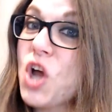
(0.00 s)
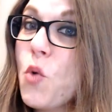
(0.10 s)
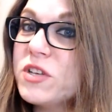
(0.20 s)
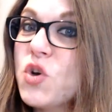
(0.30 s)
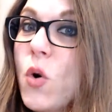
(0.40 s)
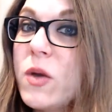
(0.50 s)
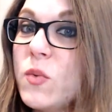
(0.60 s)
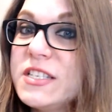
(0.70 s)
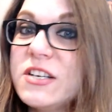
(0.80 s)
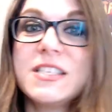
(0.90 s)
with Toy
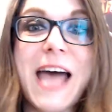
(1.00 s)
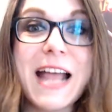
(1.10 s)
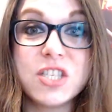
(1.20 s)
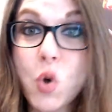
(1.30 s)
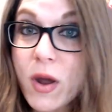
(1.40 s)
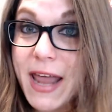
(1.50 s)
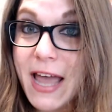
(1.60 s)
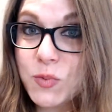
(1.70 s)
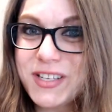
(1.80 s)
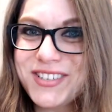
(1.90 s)
Wizards. That's toy
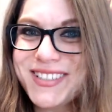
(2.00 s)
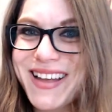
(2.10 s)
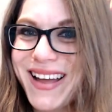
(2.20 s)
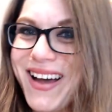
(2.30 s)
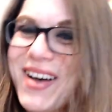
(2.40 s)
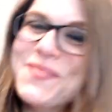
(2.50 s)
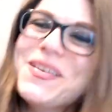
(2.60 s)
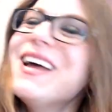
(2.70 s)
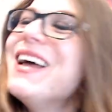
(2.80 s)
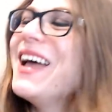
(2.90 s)
wizards dot com.
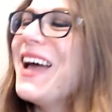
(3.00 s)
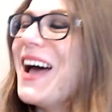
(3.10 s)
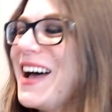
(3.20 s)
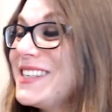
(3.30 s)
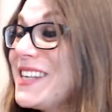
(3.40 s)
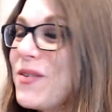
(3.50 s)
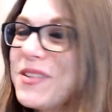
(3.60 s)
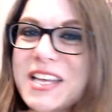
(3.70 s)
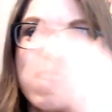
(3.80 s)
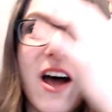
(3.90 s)
Uh, stick
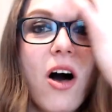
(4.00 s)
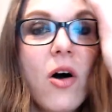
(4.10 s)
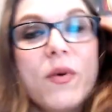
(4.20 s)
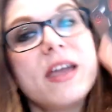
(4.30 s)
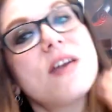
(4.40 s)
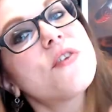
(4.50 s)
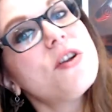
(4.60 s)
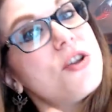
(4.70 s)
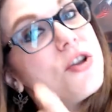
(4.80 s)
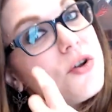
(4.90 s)
with us all week for
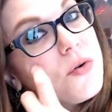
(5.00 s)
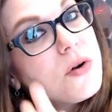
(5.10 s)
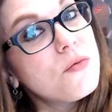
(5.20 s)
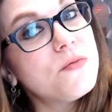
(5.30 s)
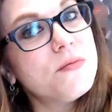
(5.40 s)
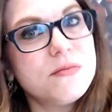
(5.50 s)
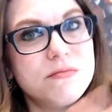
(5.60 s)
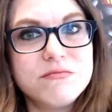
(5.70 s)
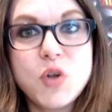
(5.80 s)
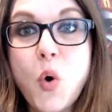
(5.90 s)
new
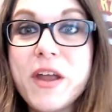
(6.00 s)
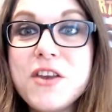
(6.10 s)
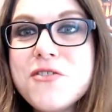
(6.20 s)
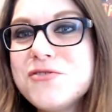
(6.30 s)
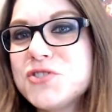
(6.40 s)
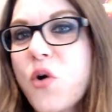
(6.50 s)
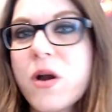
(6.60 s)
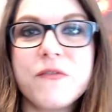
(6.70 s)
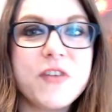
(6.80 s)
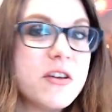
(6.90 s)
toy news, toy
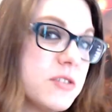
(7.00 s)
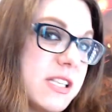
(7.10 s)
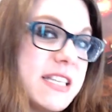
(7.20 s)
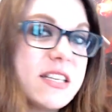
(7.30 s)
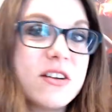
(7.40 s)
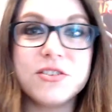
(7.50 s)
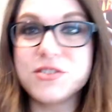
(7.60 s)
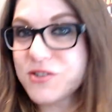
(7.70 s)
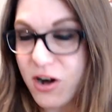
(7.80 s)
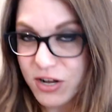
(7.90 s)
reviews,
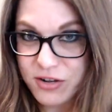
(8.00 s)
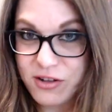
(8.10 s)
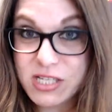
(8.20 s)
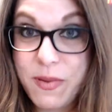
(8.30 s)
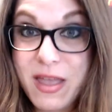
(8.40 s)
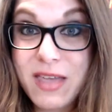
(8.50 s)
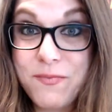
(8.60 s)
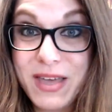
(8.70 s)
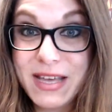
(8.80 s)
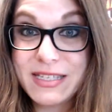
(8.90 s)
listicles, snarkticles, opinion
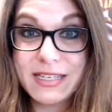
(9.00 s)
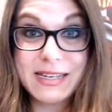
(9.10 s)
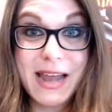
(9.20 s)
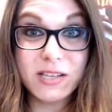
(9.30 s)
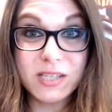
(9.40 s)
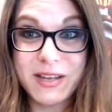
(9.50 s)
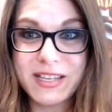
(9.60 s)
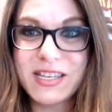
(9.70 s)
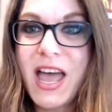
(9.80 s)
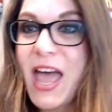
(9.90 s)
pieces,
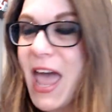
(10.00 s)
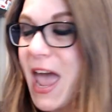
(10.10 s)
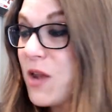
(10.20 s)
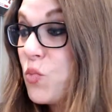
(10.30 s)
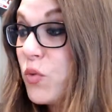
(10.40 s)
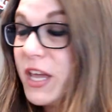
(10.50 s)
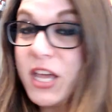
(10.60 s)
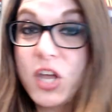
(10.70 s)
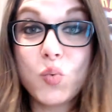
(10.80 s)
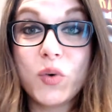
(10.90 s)
announcements, and
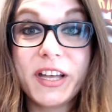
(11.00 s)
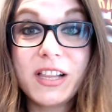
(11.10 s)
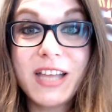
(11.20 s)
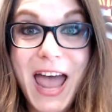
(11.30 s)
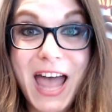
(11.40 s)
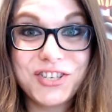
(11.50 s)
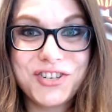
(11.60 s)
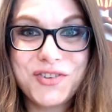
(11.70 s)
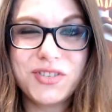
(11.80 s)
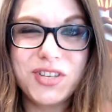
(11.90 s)
we will catch
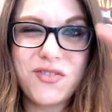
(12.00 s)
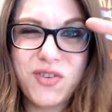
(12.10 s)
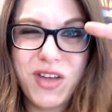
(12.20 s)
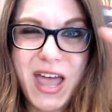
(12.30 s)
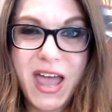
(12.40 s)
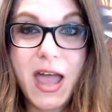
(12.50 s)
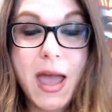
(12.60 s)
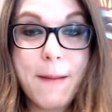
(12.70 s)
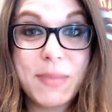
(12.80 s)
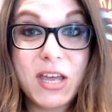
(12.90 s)
you soon, okay?
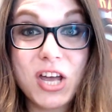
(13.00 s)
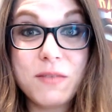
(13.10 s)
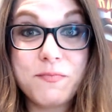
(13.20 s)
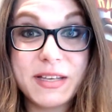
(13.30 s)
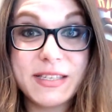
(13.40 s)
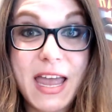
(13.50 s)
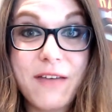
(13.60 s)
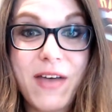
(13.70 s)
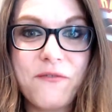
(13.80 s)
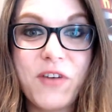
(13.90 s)
Be good, be
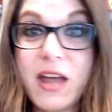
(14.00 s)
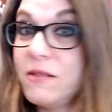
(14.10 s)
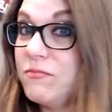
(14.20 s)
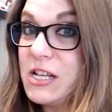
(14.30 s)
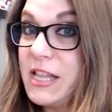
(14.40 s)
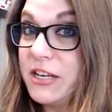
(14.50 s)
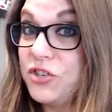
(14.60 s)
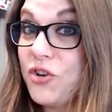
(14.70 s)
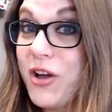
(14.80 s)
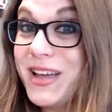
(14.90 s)
safe, have fun, collect
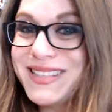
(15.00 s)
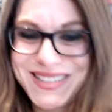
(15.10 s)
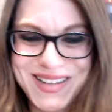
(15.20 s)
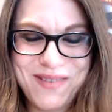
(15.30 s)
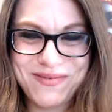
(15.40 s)
your toys. All